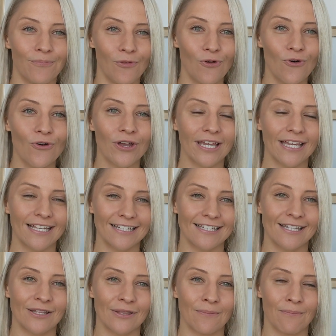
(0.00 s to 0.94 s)
look
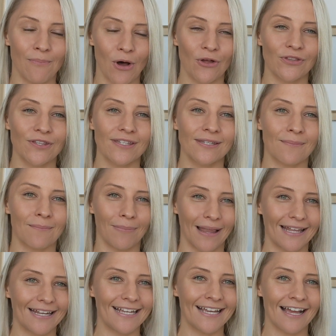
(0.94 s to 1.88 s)
into the BONDS
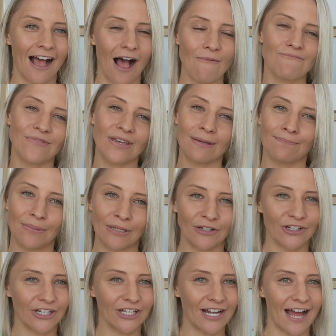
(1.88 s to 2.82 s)
Bloody Comfy
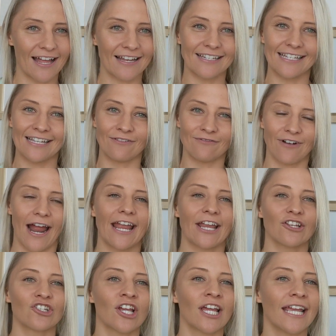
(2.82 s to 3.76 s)
Period Undie
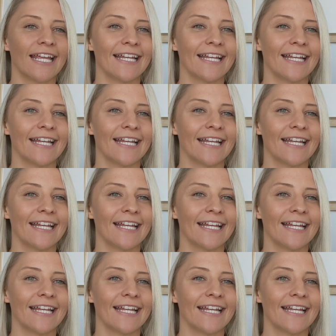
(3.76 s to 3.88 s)
range.